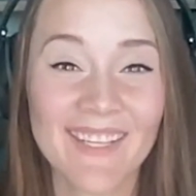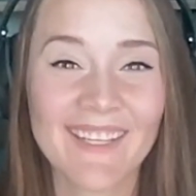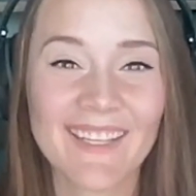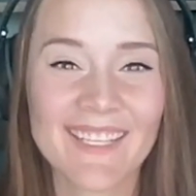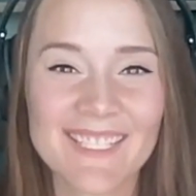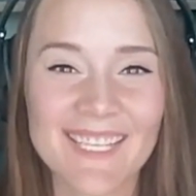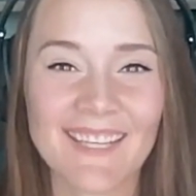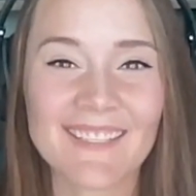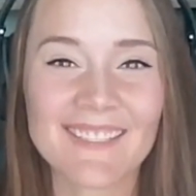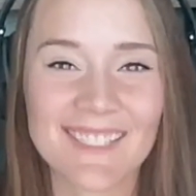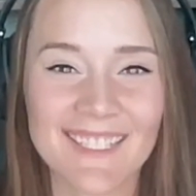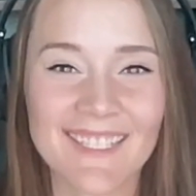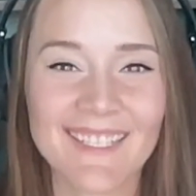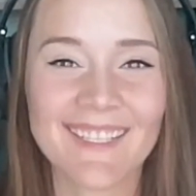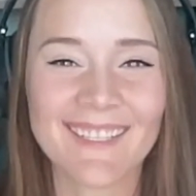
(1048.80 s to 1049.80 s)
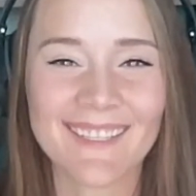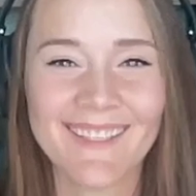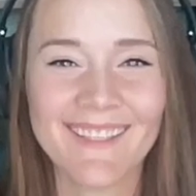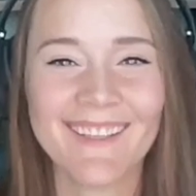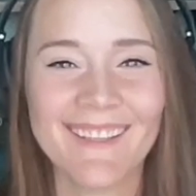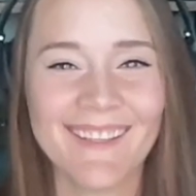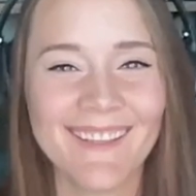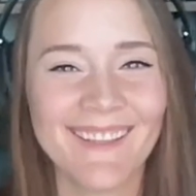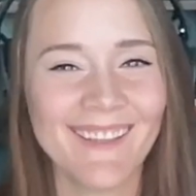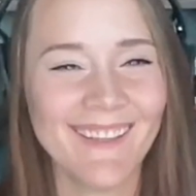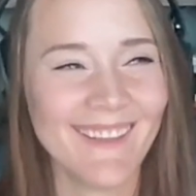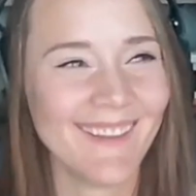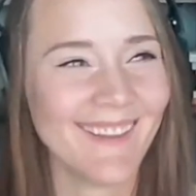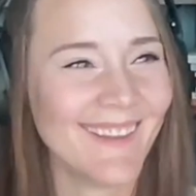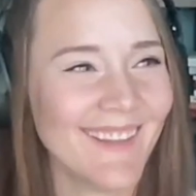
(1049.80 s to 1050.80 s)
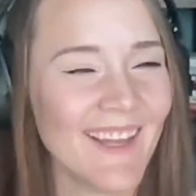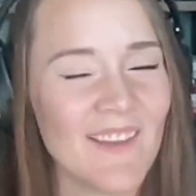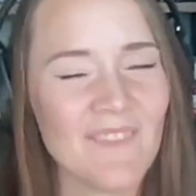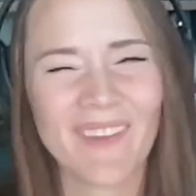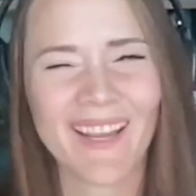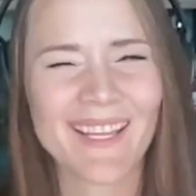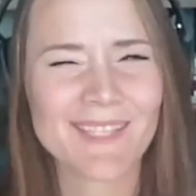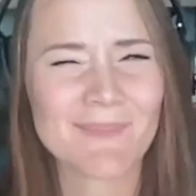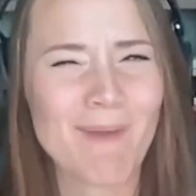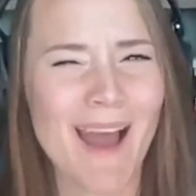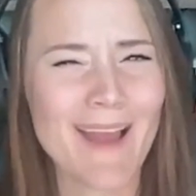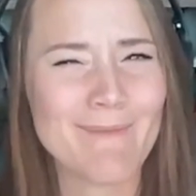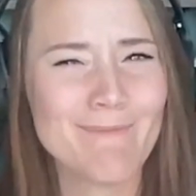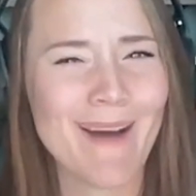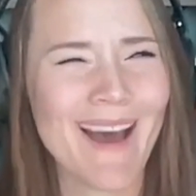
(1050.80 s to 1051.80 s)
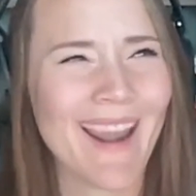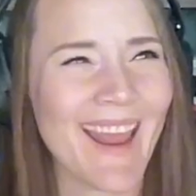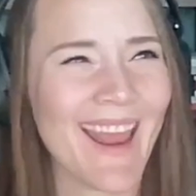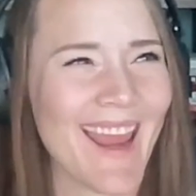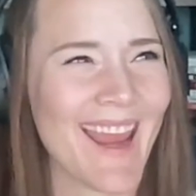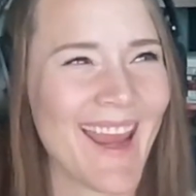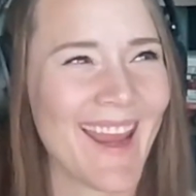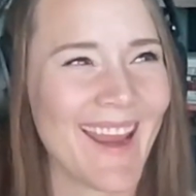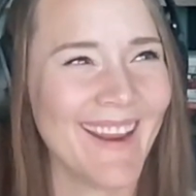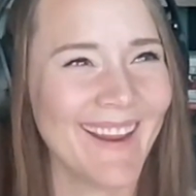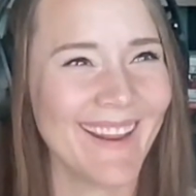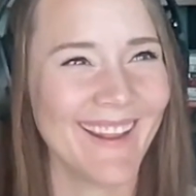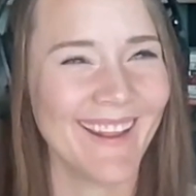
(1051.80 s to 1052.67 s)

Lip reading: really, Chelsea? Like, it's my money.